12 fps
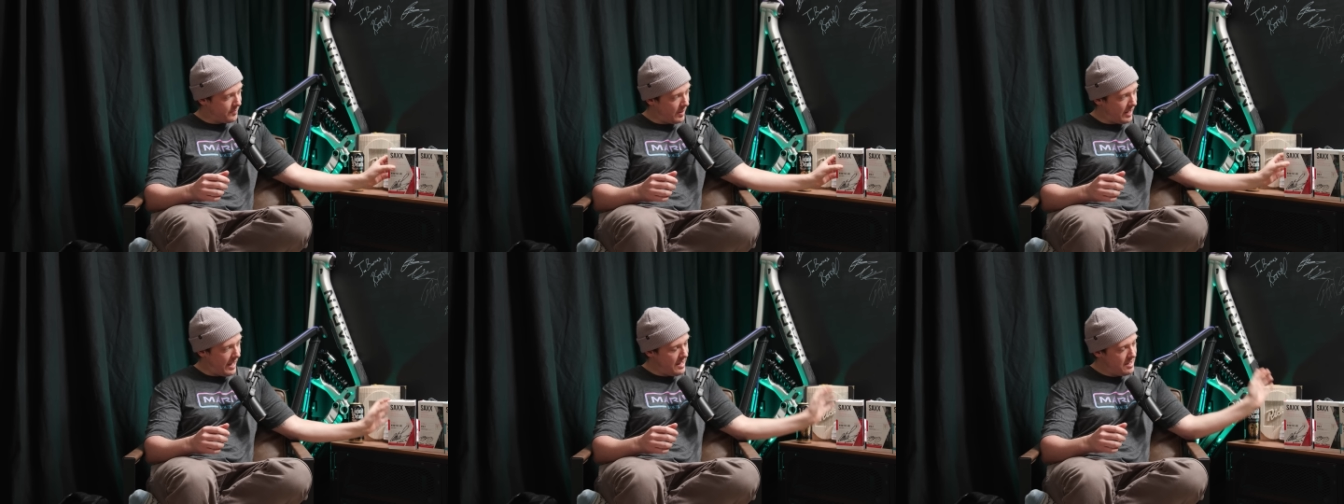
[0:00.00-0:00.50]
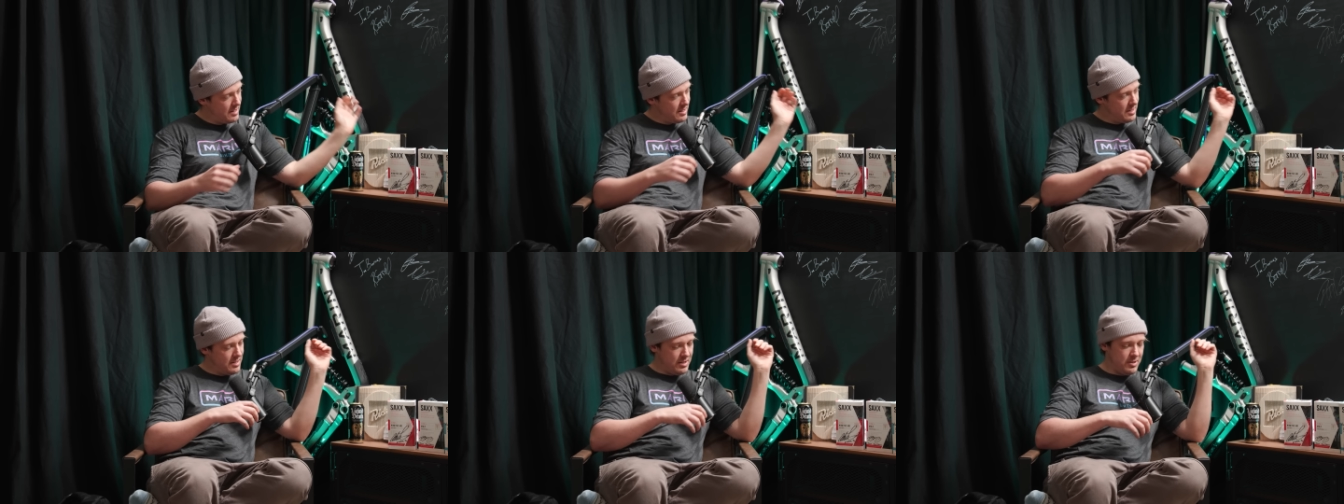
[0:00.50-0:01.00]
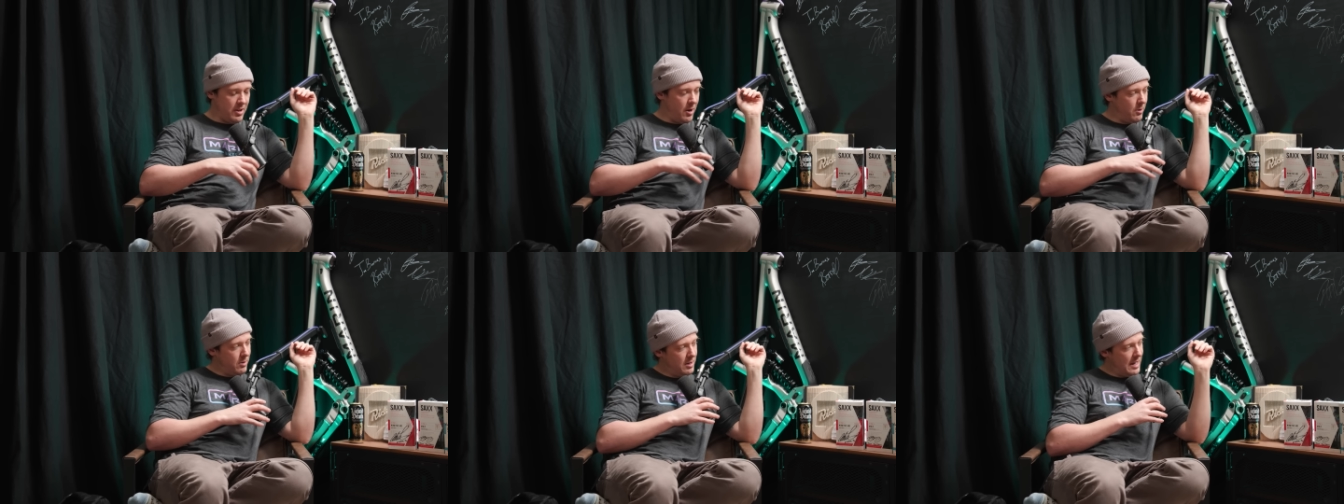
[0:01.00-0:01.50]
Okay,
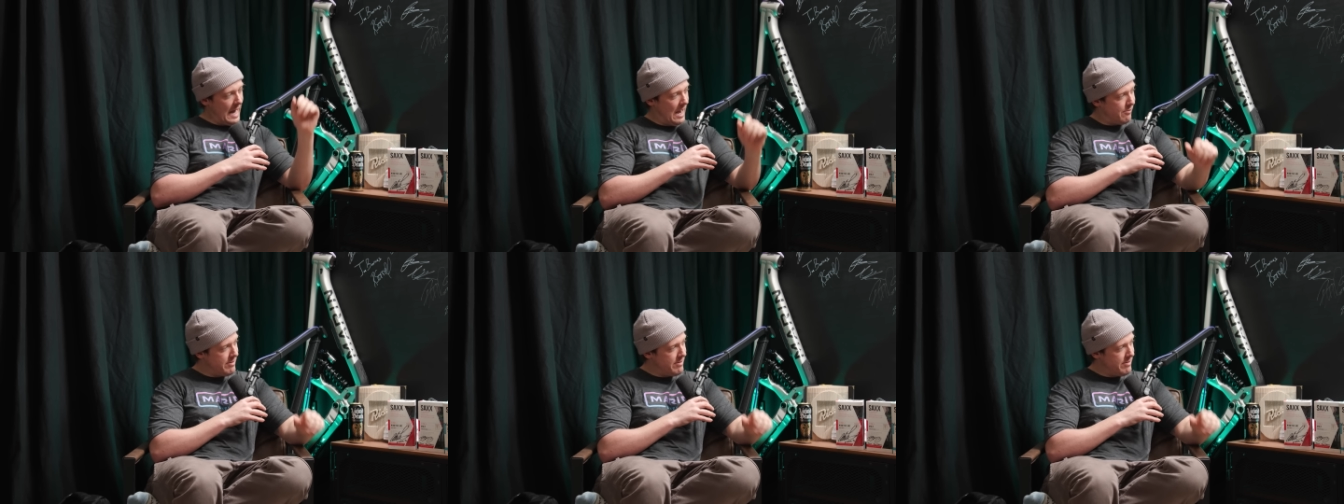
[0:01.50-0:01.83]
so at